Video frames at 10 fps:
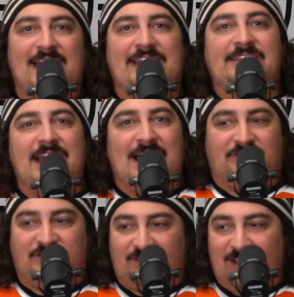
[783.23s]

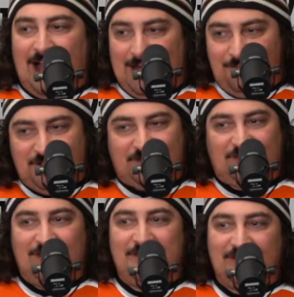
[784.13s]
yes,
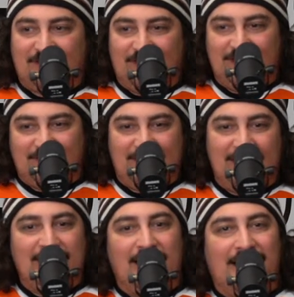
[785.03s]
obviously this is
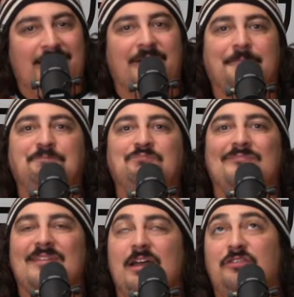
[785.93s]
the
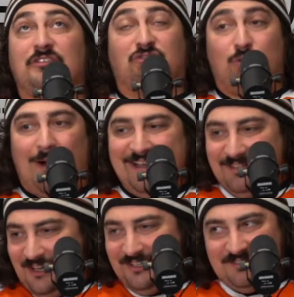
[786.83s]

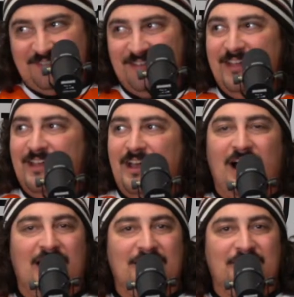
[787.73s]
twilight
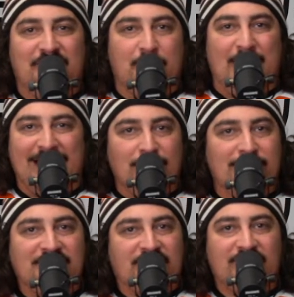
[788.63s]
of the
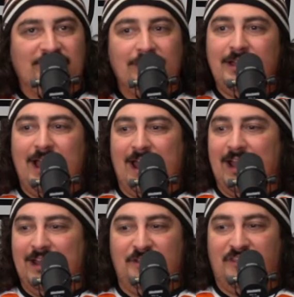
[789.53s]
Penguins
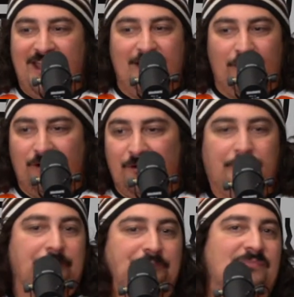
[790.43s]
and
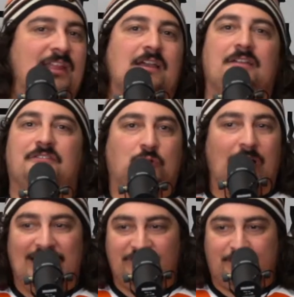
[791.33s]
their the
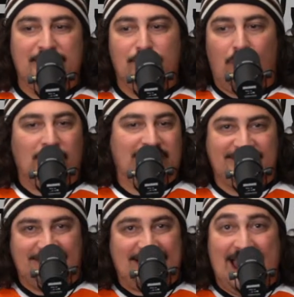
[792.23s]
Crosby,
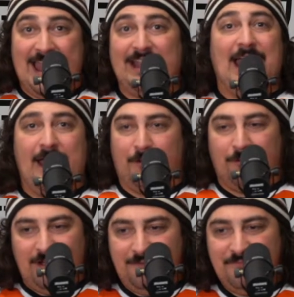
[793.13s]
Malkin, Letang
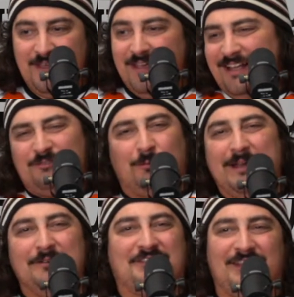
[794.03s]
era. It's
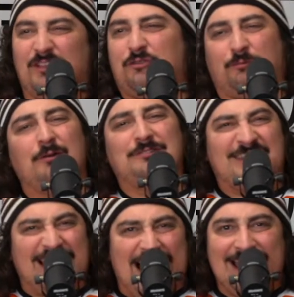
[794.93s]
weird to like throw
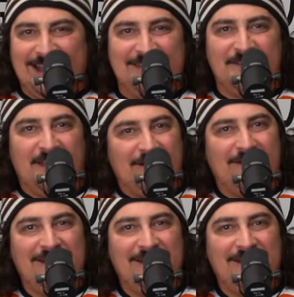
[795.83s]
Letang in there.